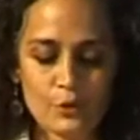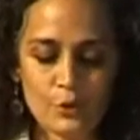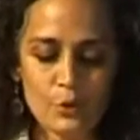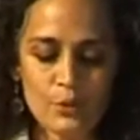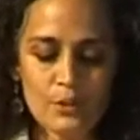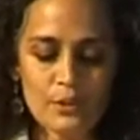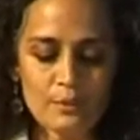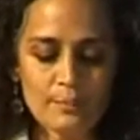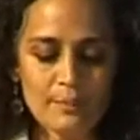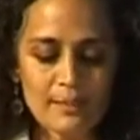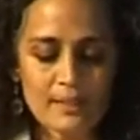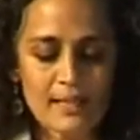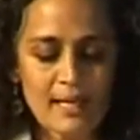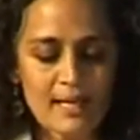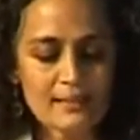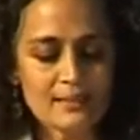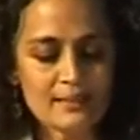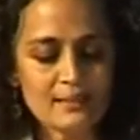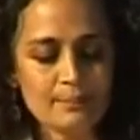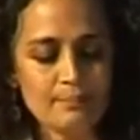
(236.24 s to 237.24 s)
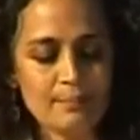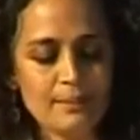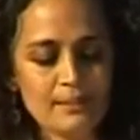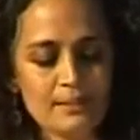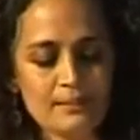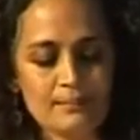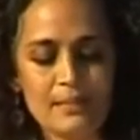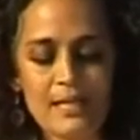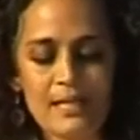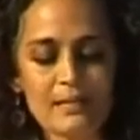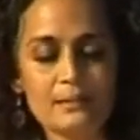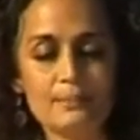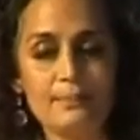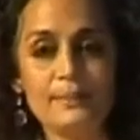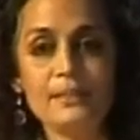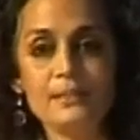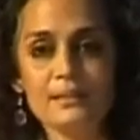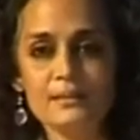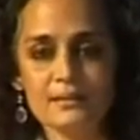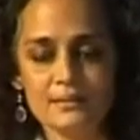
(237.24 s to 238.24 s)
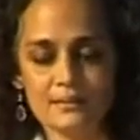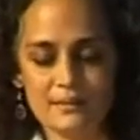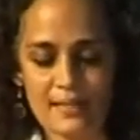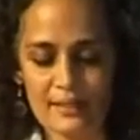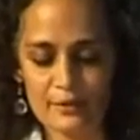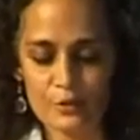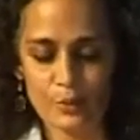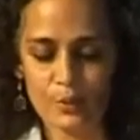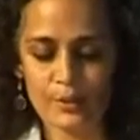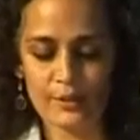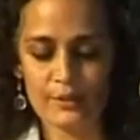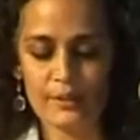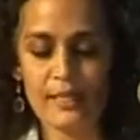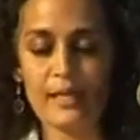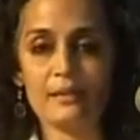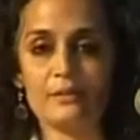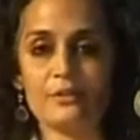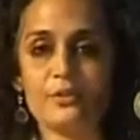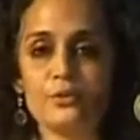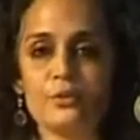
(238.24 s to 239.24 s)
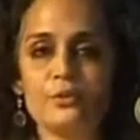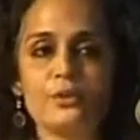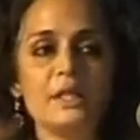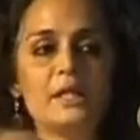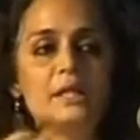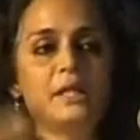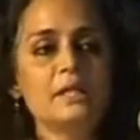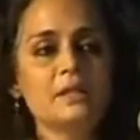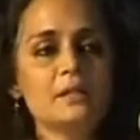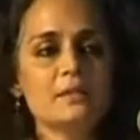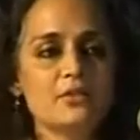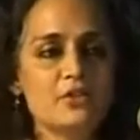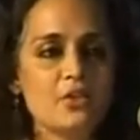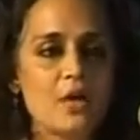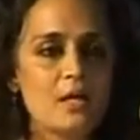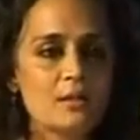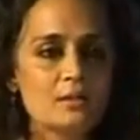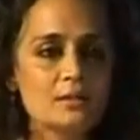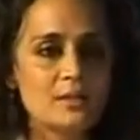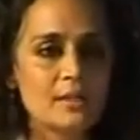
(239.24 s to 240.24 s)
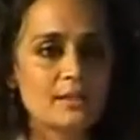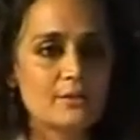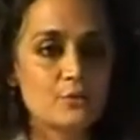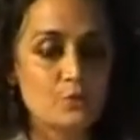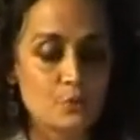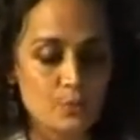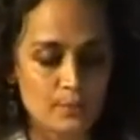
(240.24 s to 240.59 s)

It's cruel, but that's business. That's what it does. You know, killing the sharks